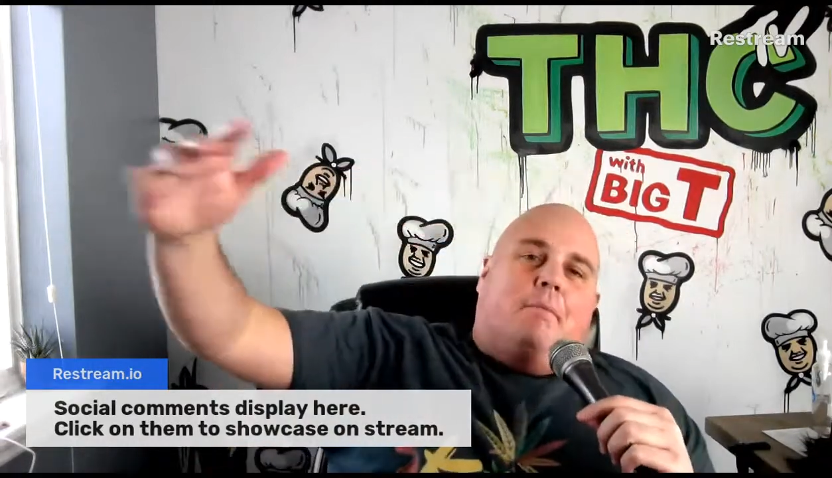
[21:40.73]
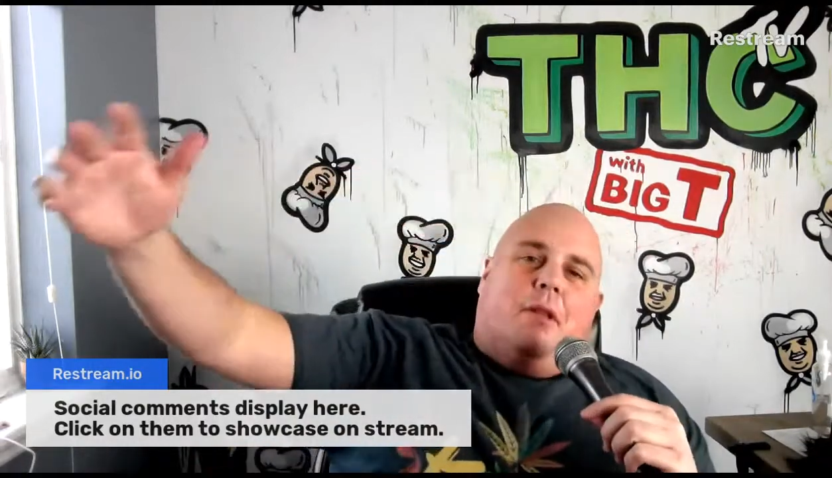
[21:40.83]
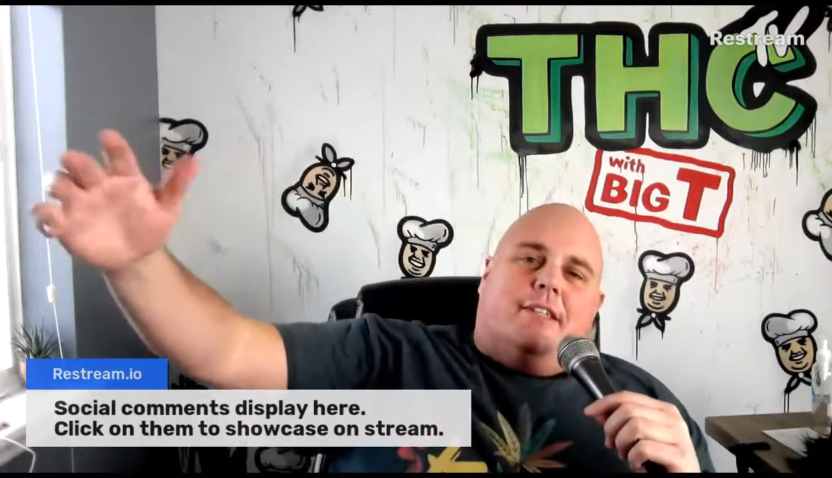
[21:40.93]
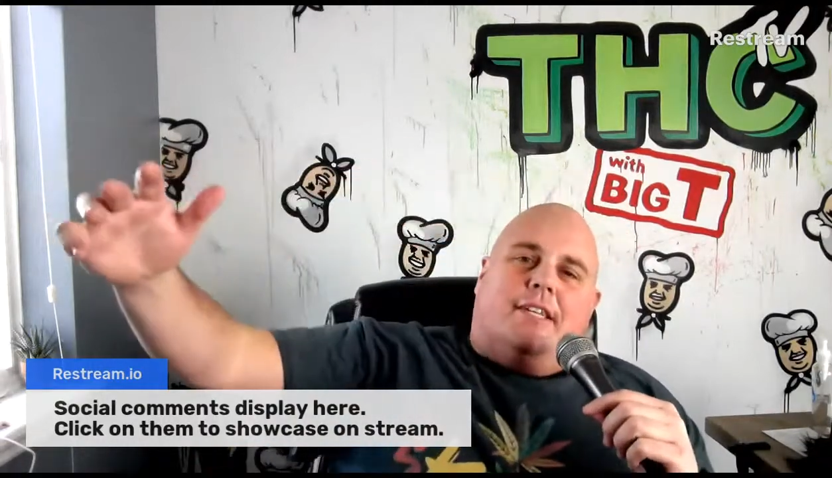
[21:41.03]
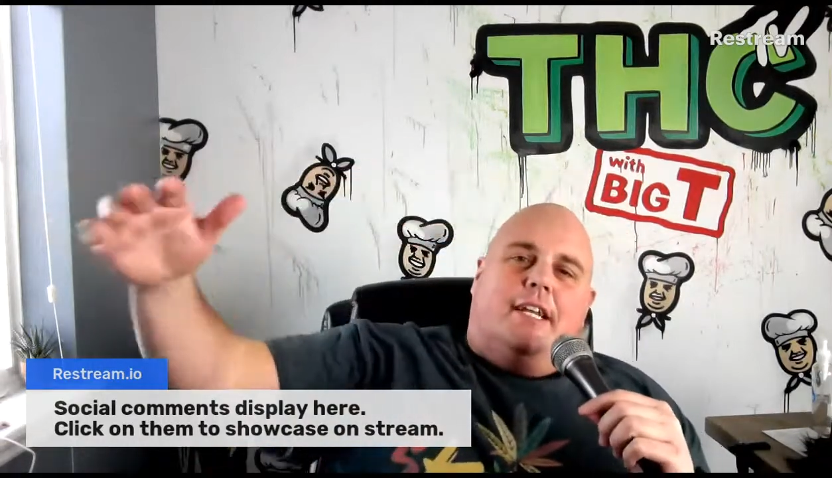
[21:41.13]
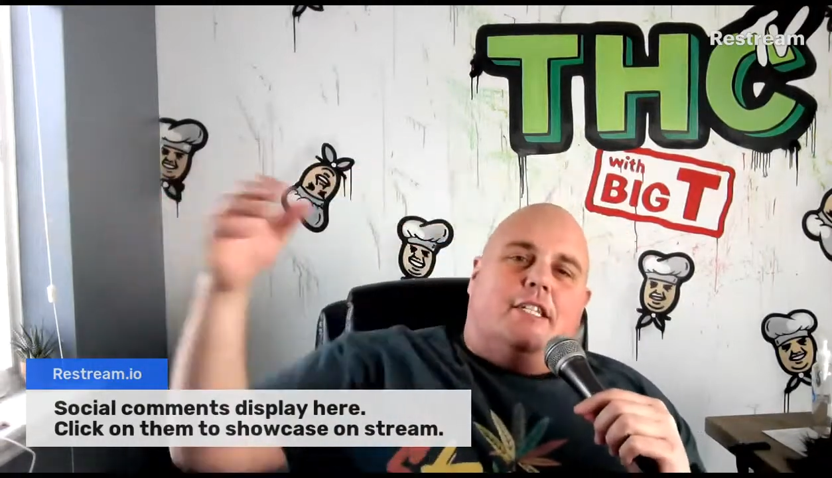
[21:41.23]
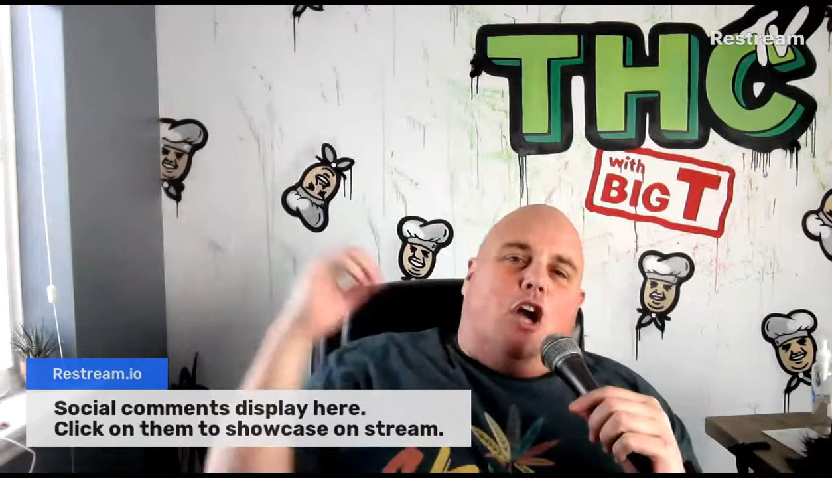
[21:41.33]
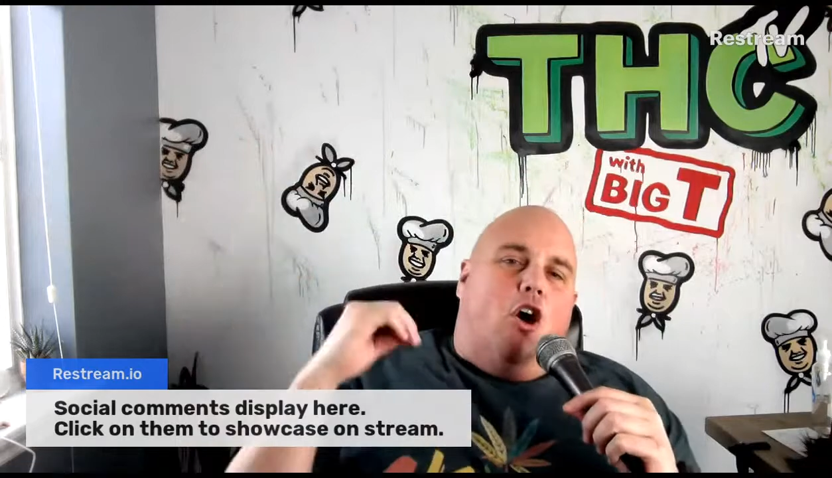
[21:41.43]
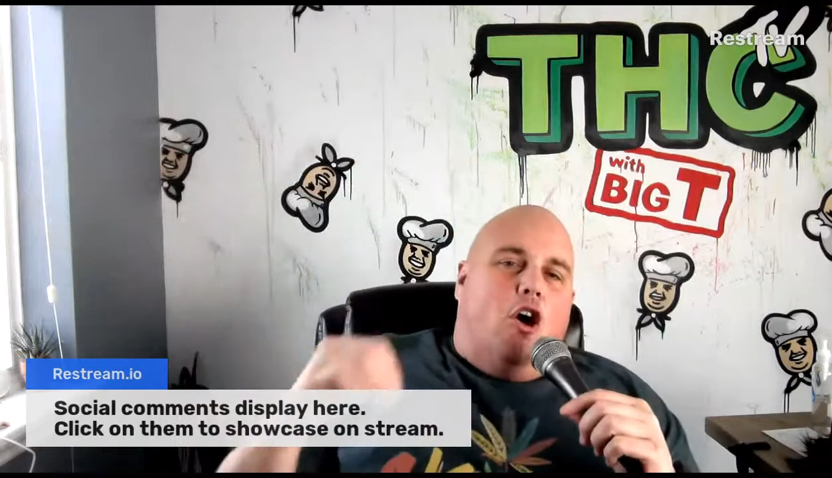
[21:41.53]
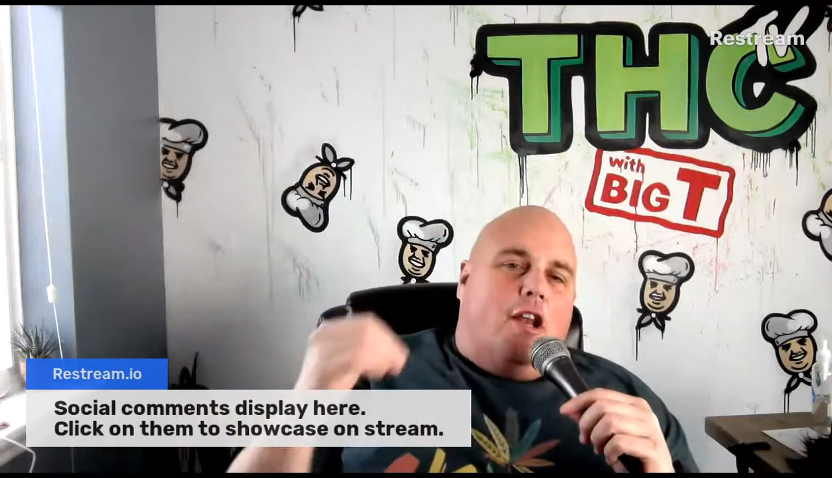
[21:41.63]
But listen, it's
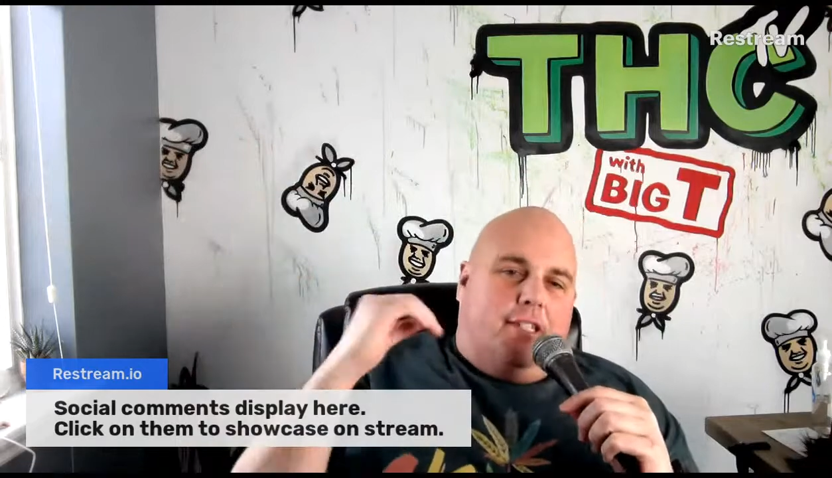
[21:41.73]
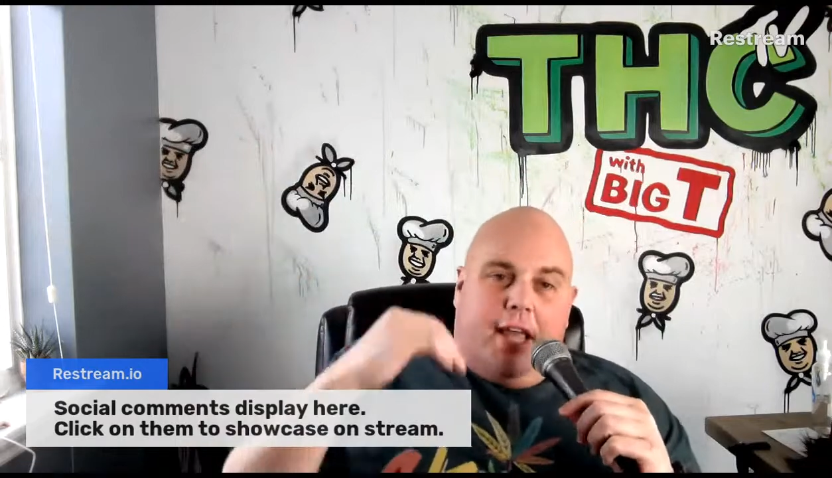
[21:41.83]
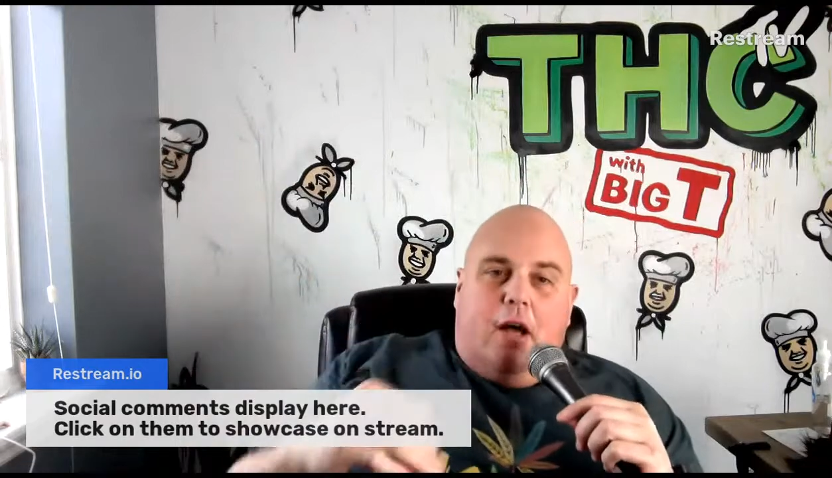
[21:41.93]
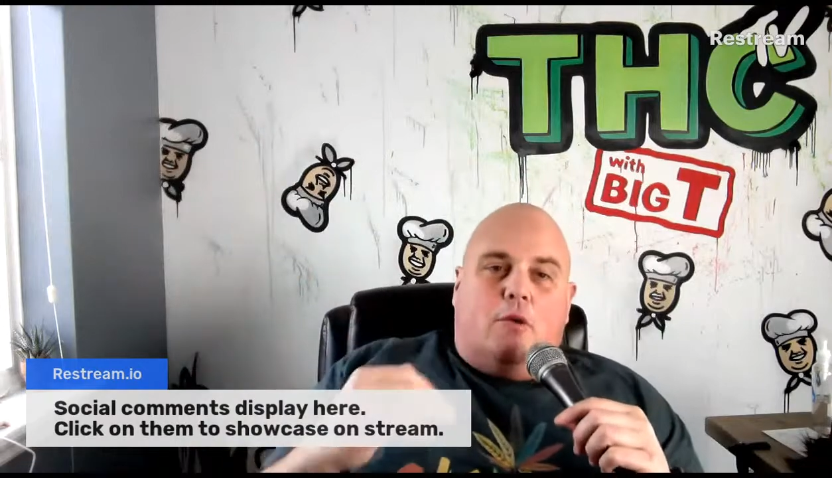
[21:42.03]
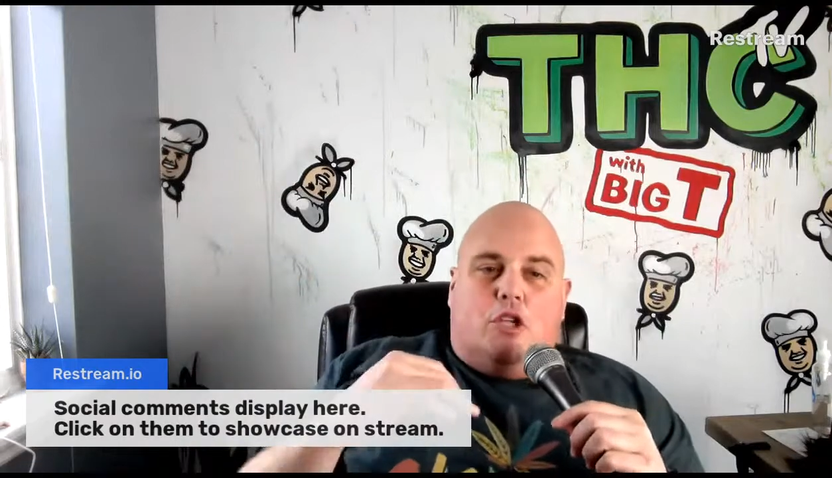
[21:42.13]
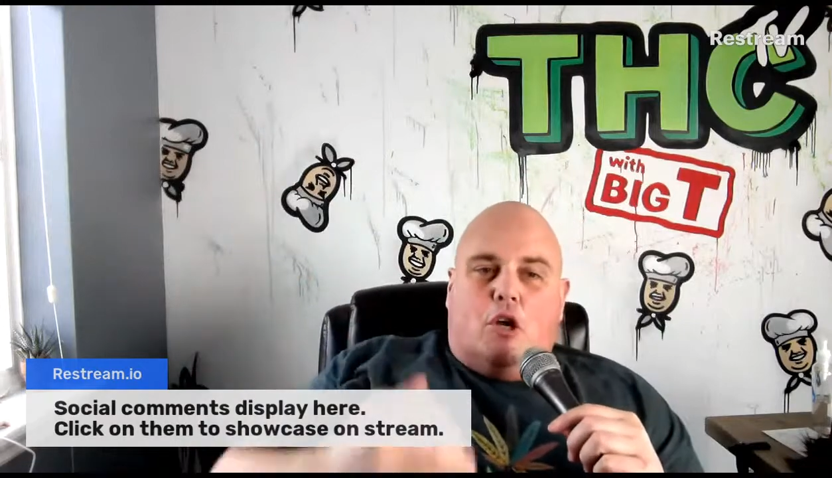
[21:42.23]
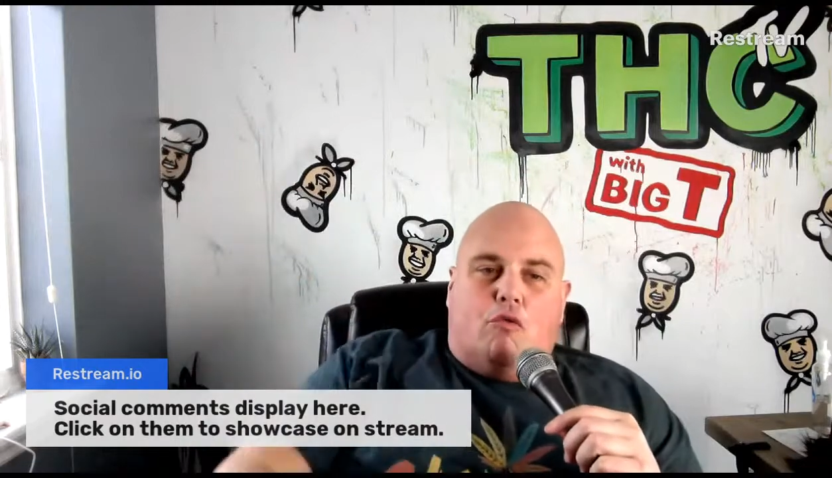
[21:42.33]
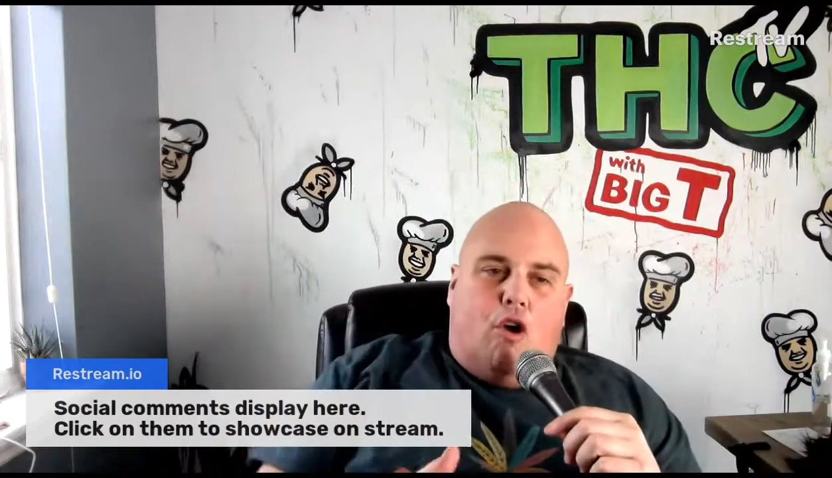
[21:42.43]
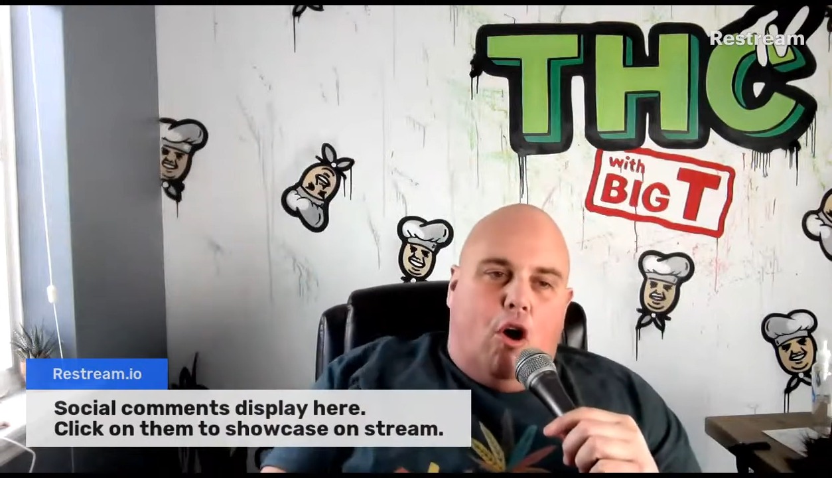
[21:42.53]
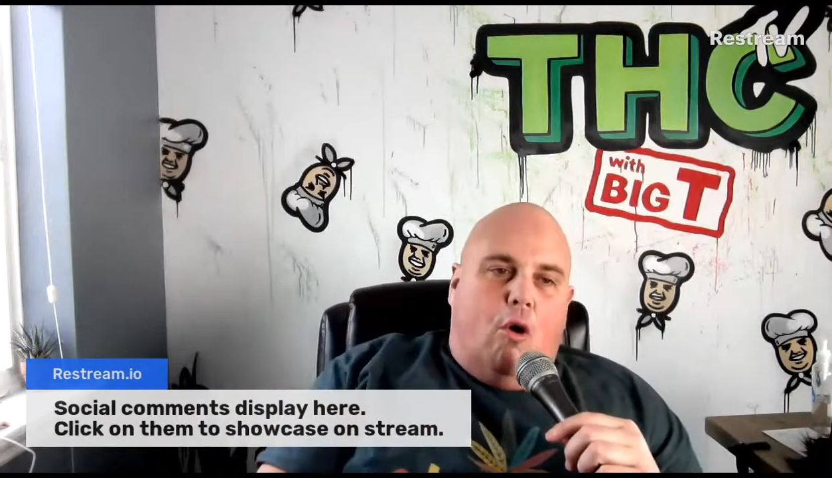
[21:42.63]
hard as hell to
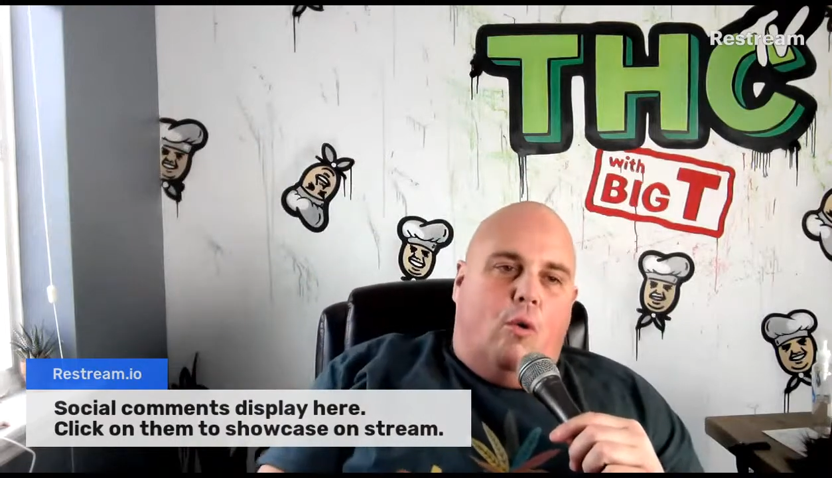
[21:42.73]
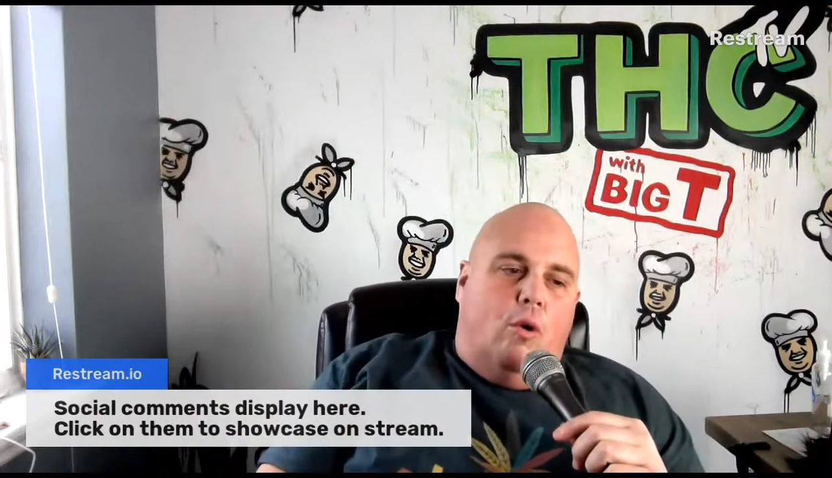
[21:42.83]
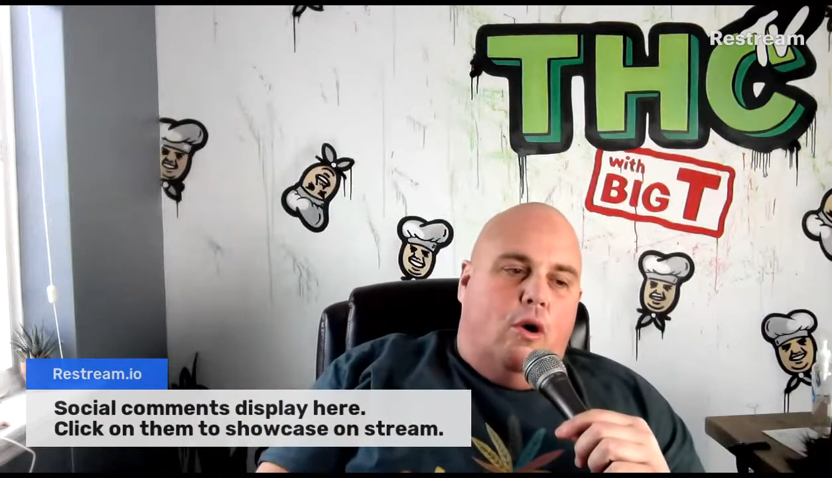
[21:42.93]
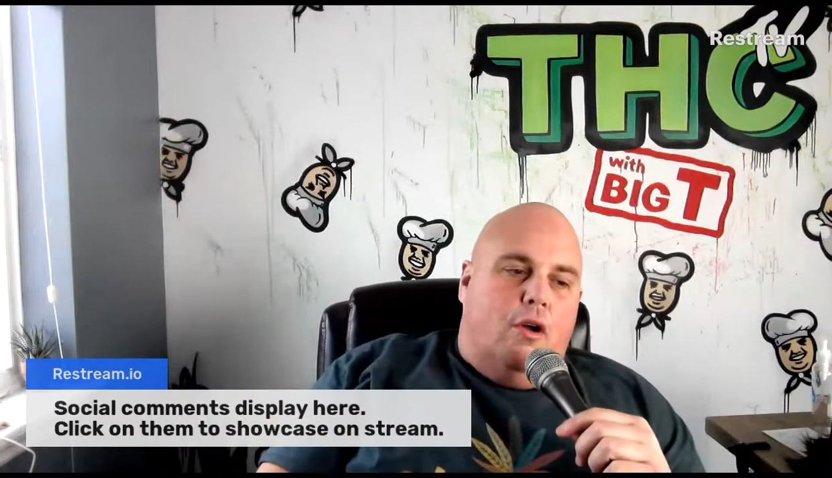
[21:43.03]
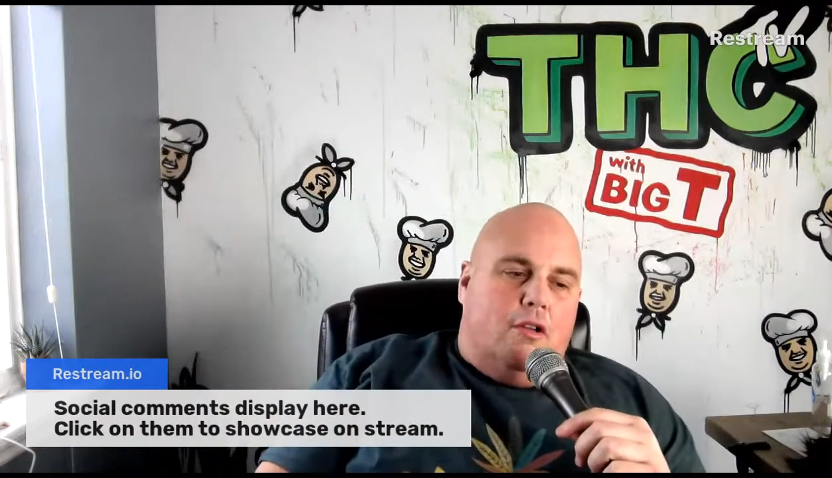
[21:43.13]
grow